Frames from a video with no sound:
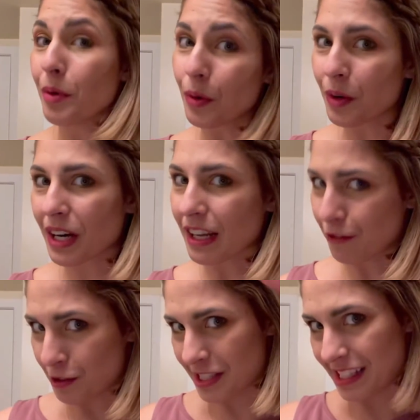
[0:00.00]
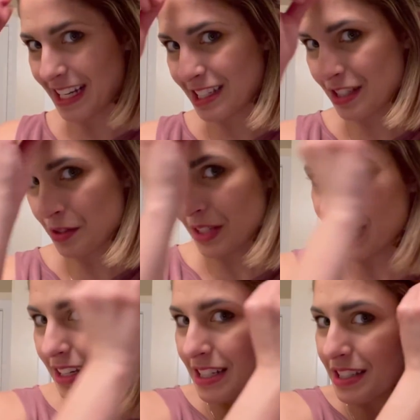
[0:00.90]
Or if you decide to do
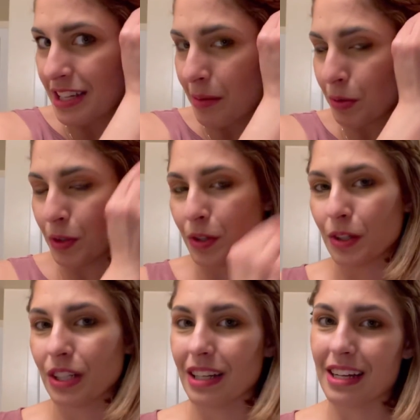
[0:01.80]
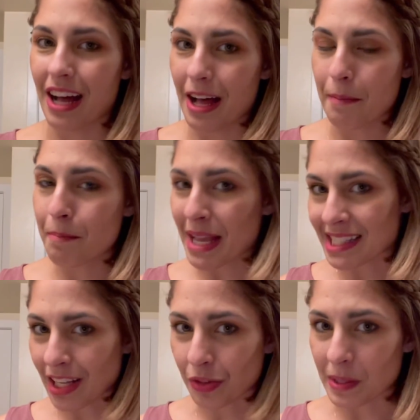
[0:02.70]
like a double
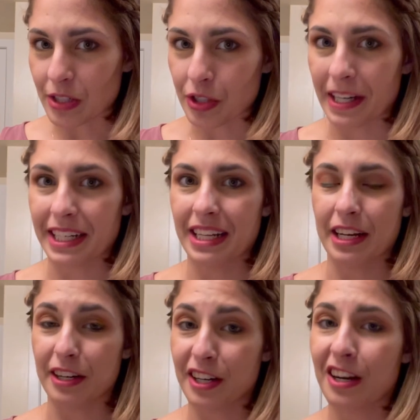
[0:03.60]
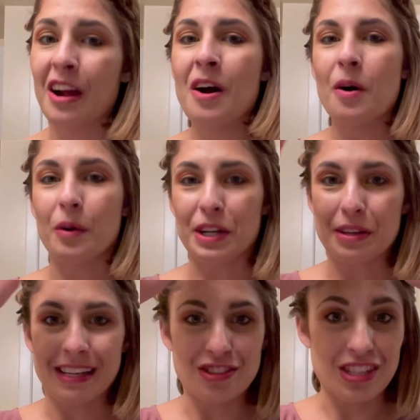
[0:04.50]
basic 3-strand here, or
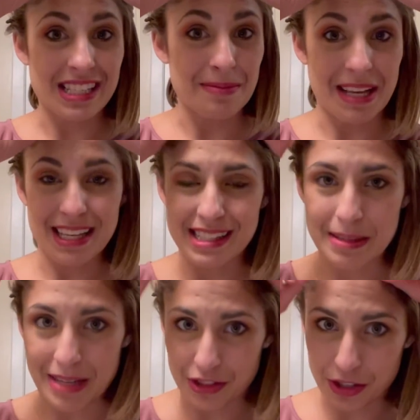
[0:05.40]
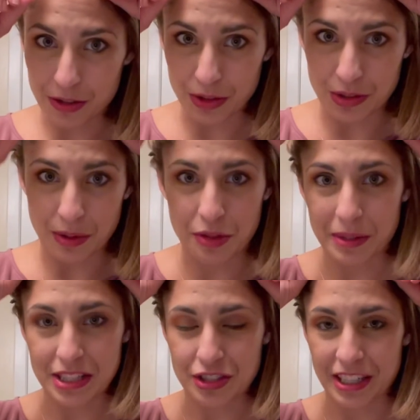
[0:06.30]
you can just make it symmetrical, do a
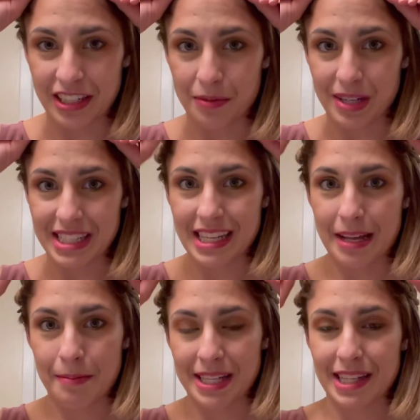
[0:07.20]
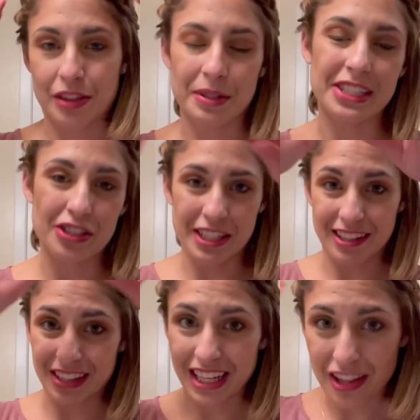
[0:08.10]
3-strand on one side, basic 3-strand
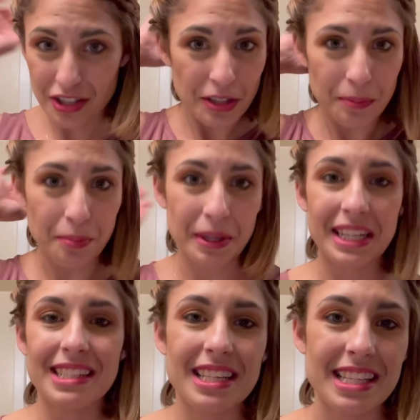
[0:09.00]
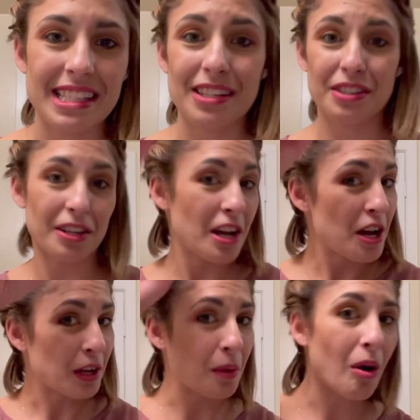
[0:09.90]
on the other, bring it to the center,
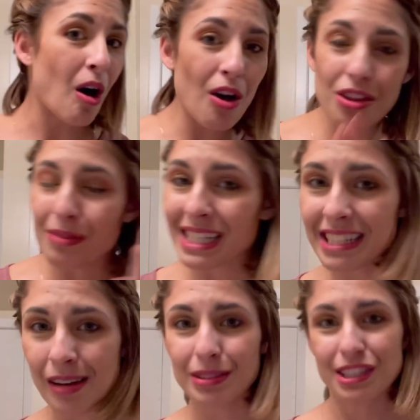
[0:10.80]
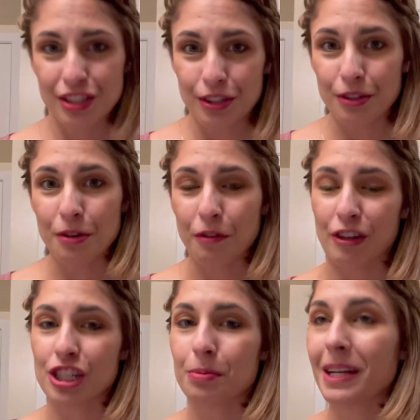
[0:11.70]
go all the way down with 2
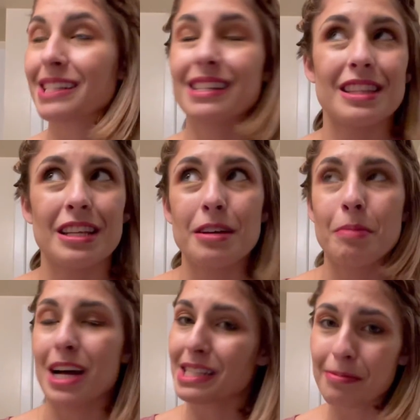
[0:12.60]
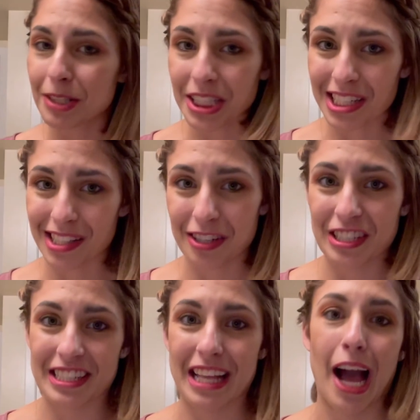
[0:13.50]
French braids. The possibilities are
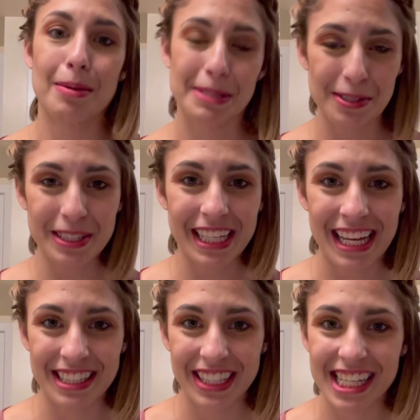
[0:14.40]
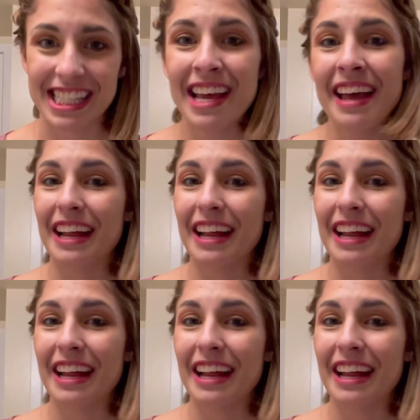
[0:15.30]
just absolutely endless.